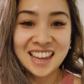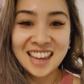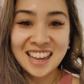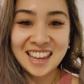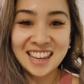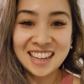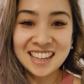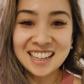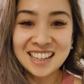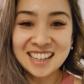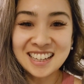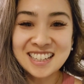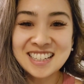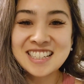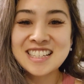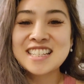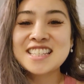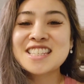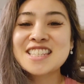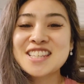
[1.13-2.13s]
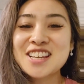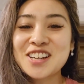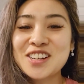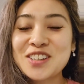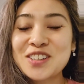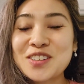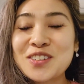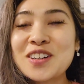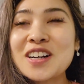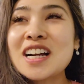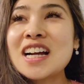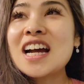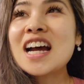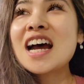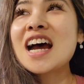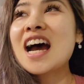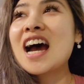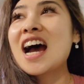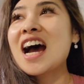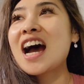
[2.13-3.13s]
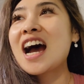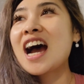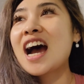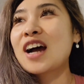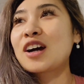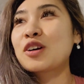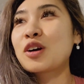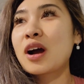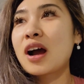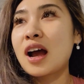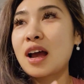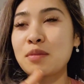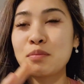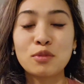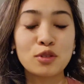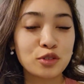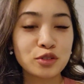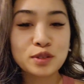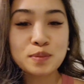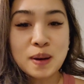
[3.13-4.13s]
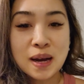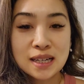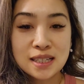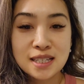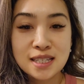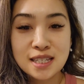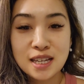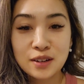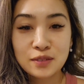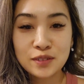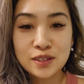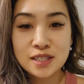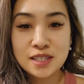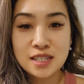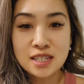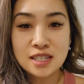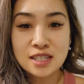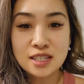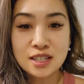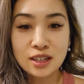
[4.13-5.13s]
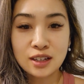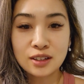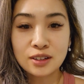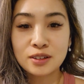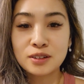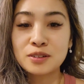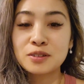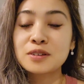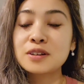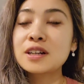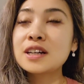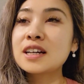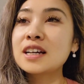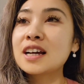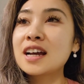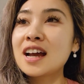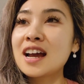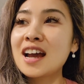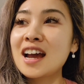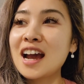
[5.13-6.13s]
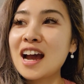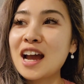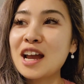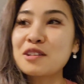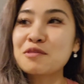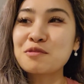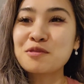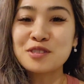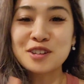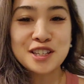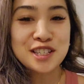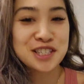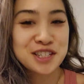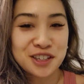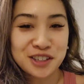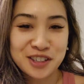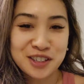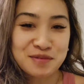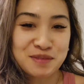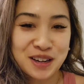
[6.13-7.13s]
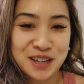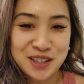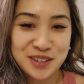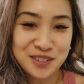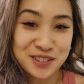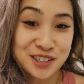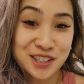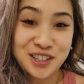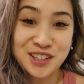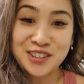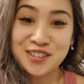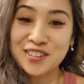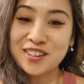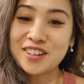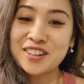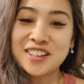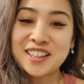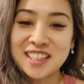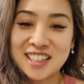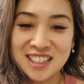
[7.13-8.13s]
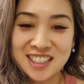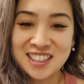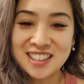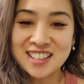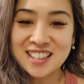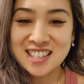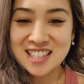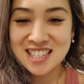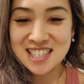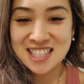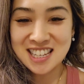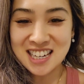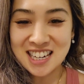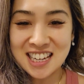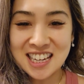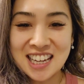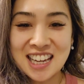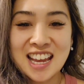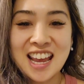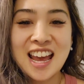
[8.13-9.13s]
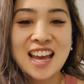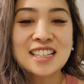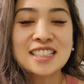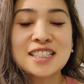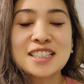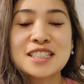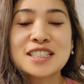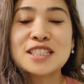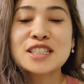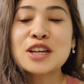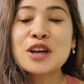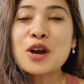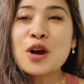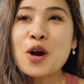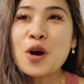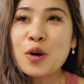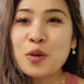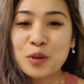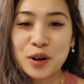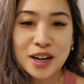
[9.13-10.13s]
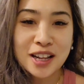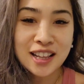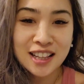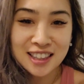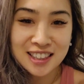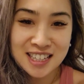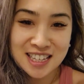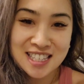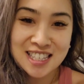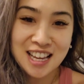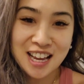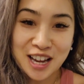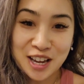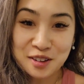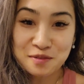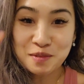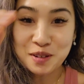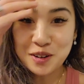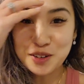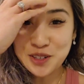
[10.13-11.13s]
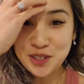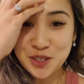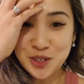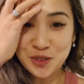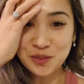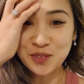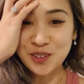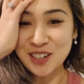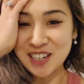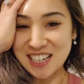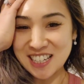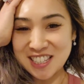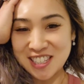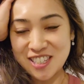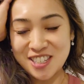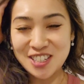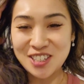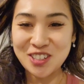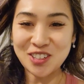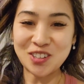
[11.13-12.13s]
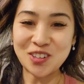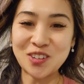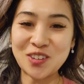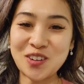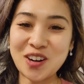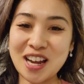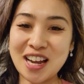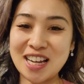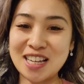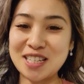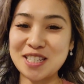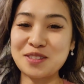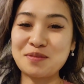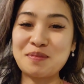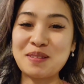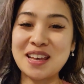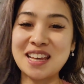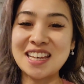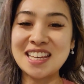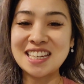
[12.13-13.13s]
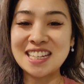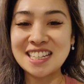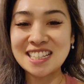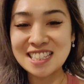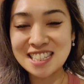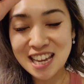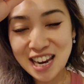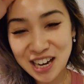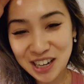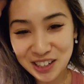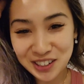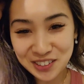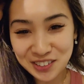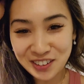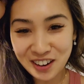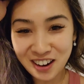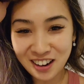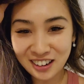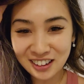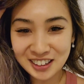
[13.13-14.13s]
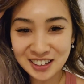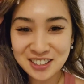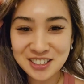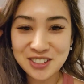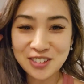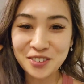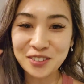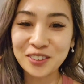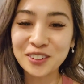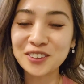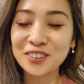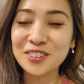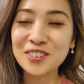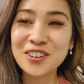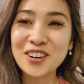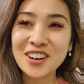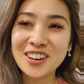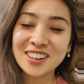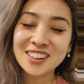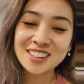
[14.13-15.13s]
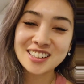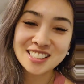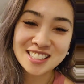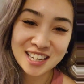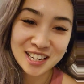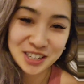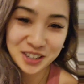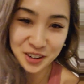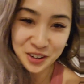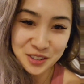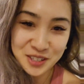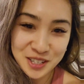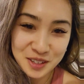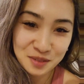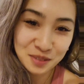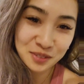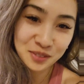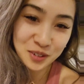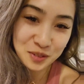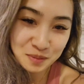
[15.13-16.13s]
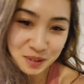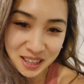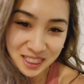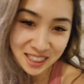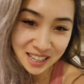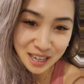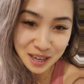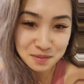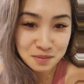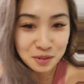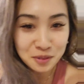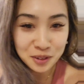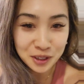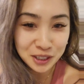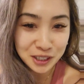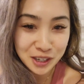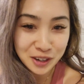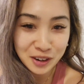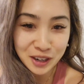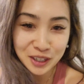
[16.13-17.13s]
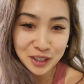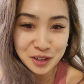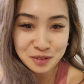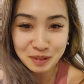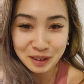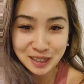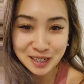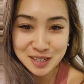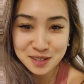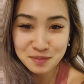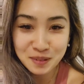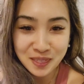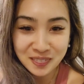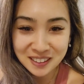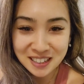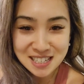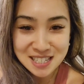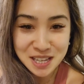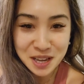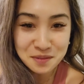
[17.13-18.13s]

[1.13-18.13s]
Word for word: Hey guys, so I moved back to San Francisco. I'm restarting my yoga career here in the city and one of the things that I've been super into has been tarot cards, oracle cards. I know some of you may think I'm a weirdo. I know my husband thinks